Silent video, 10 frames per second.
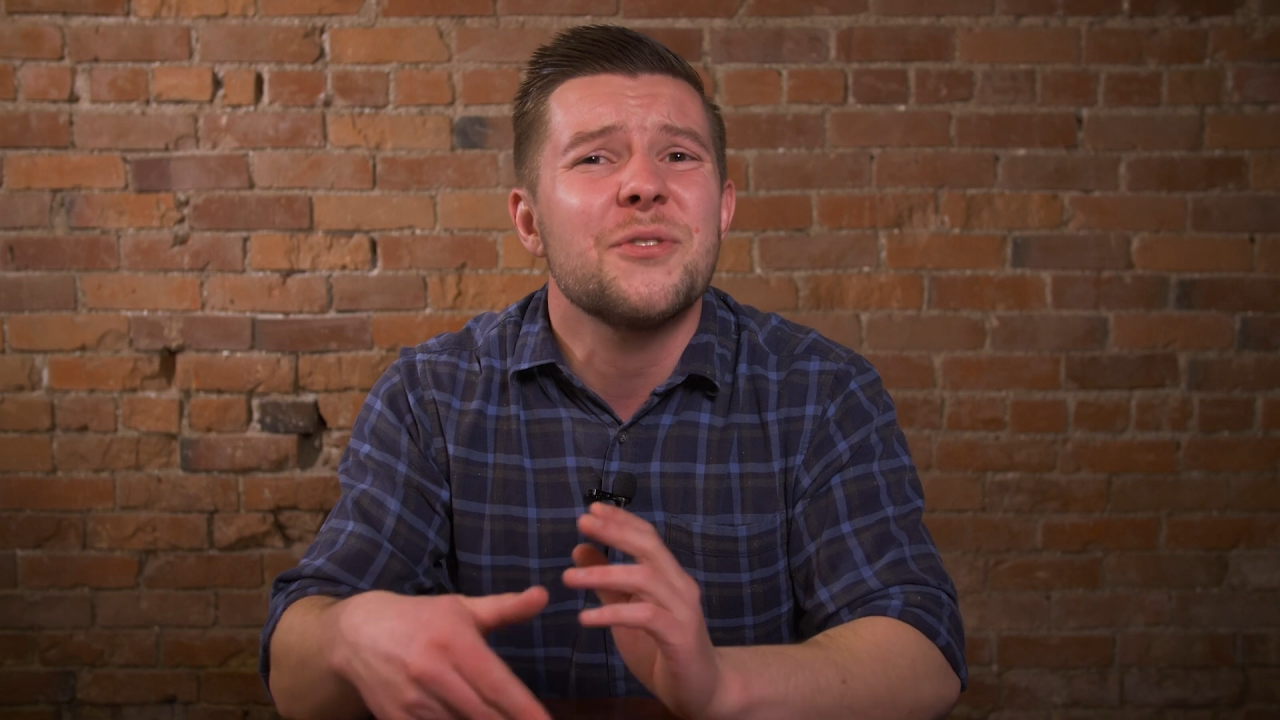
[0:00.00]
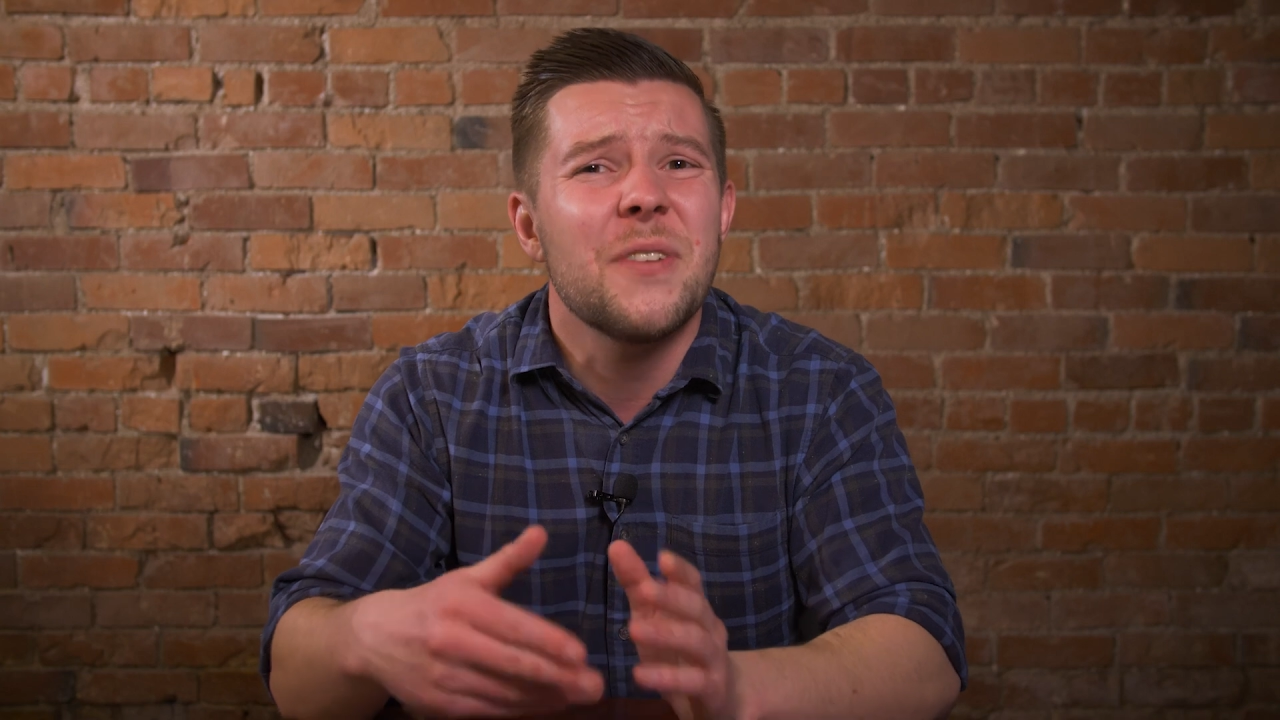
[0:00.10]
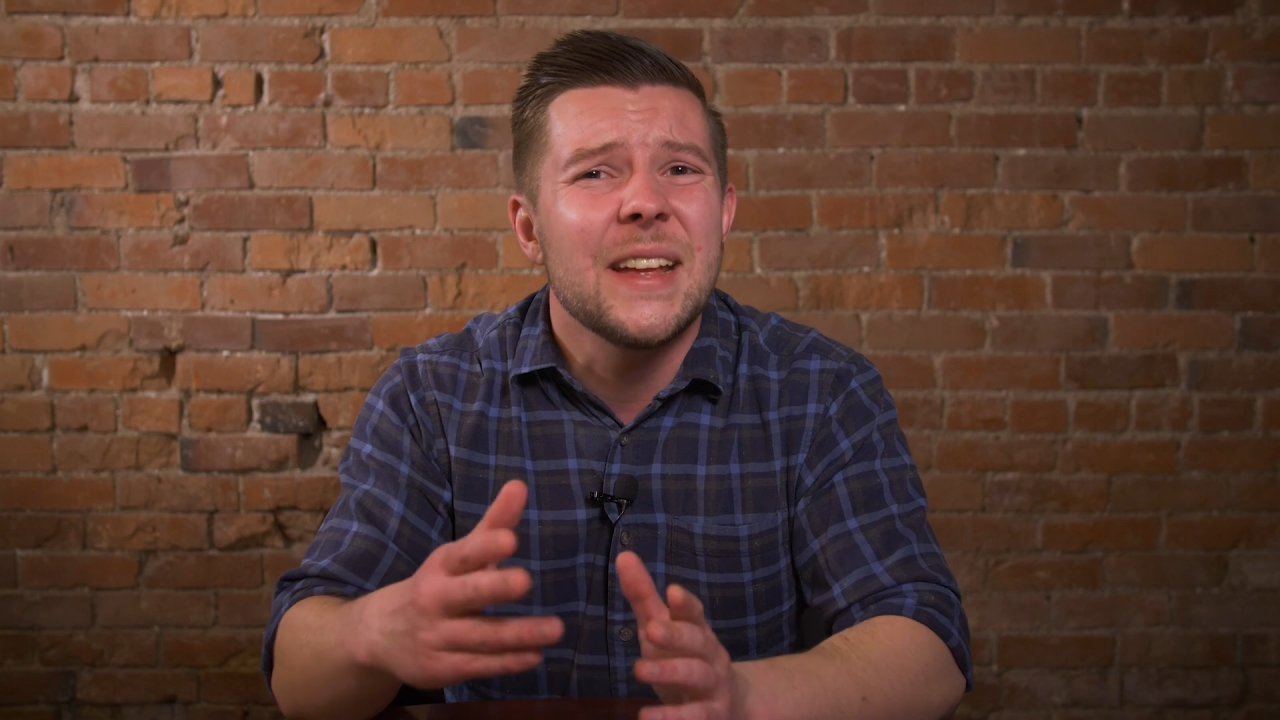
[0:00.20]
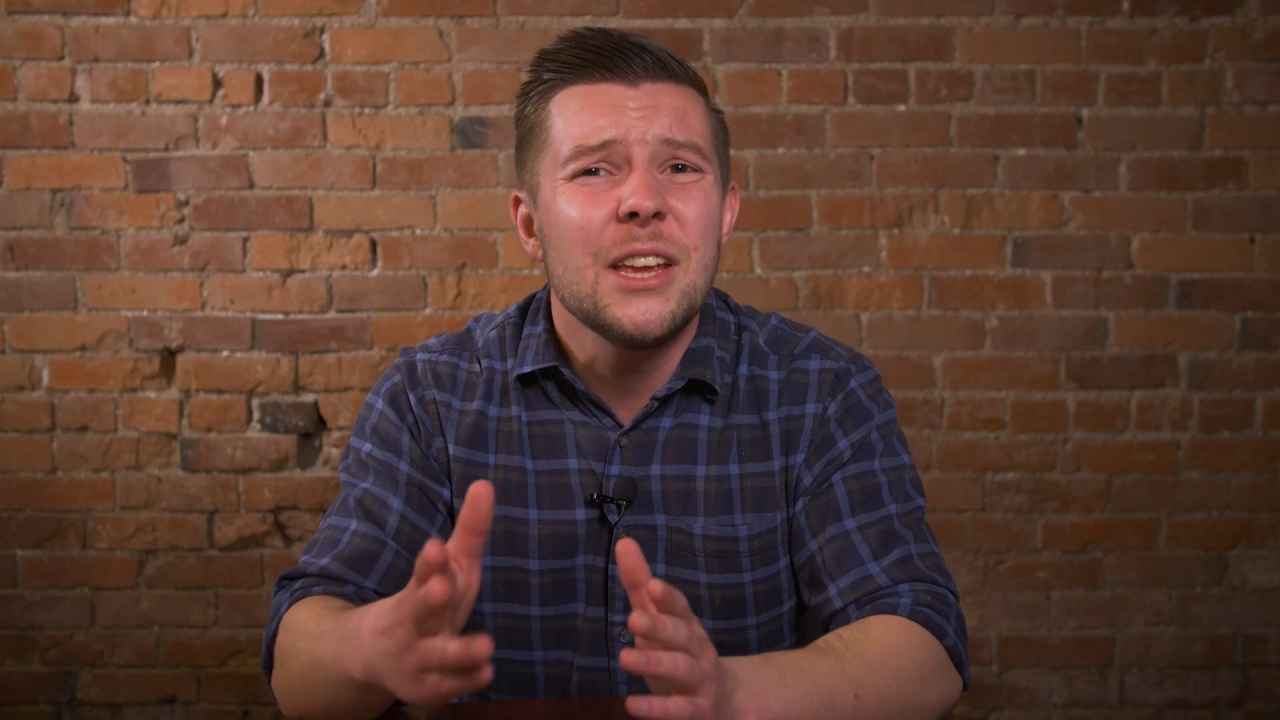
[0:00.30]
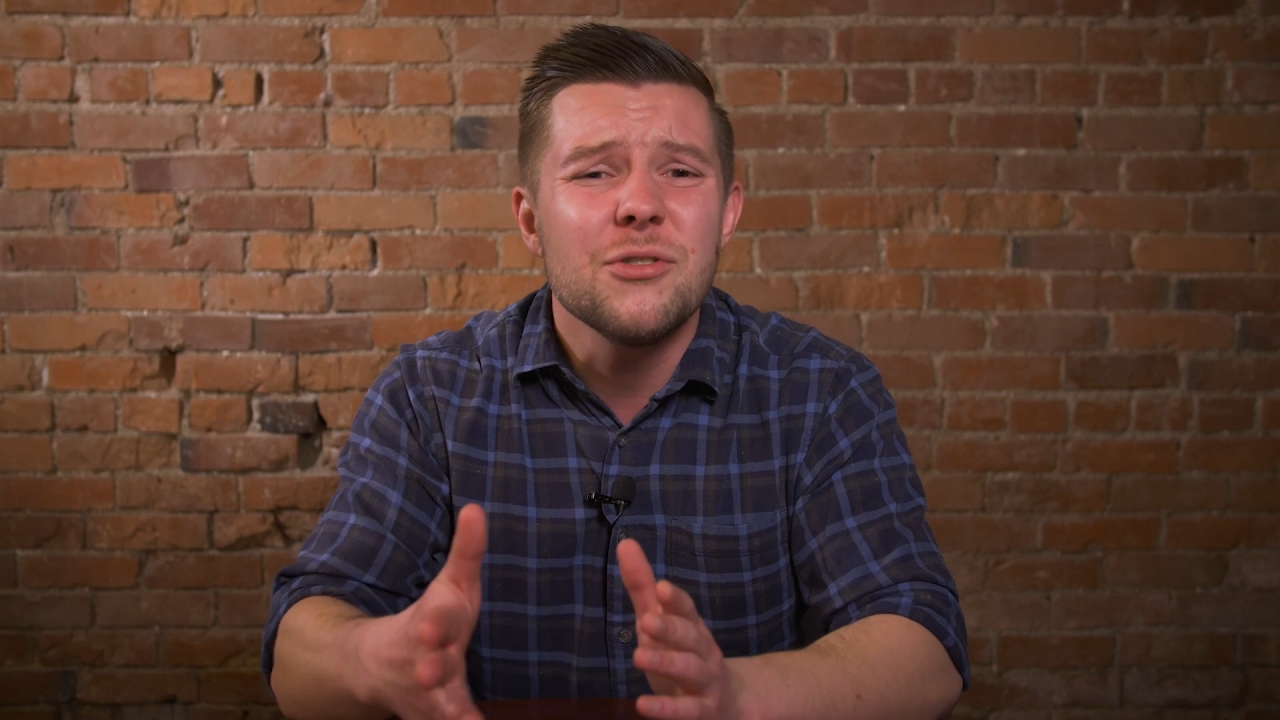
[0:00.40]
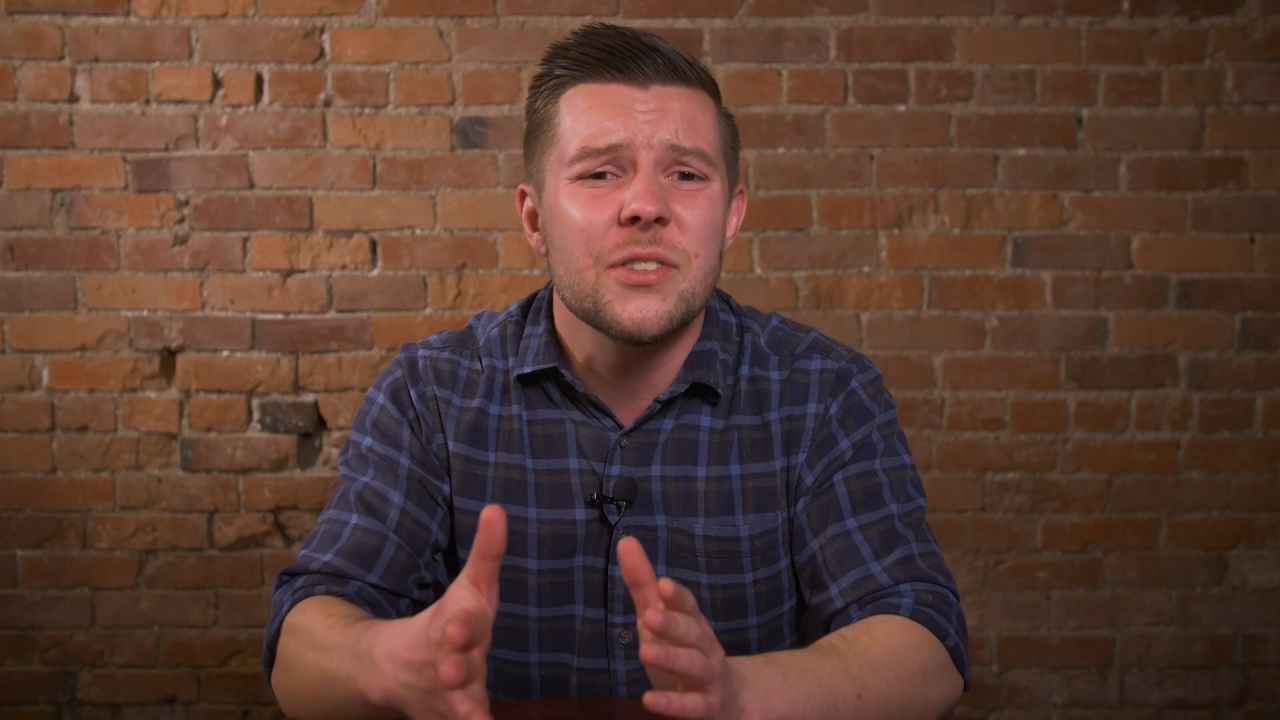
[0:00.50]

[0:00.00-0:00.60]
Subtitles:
financial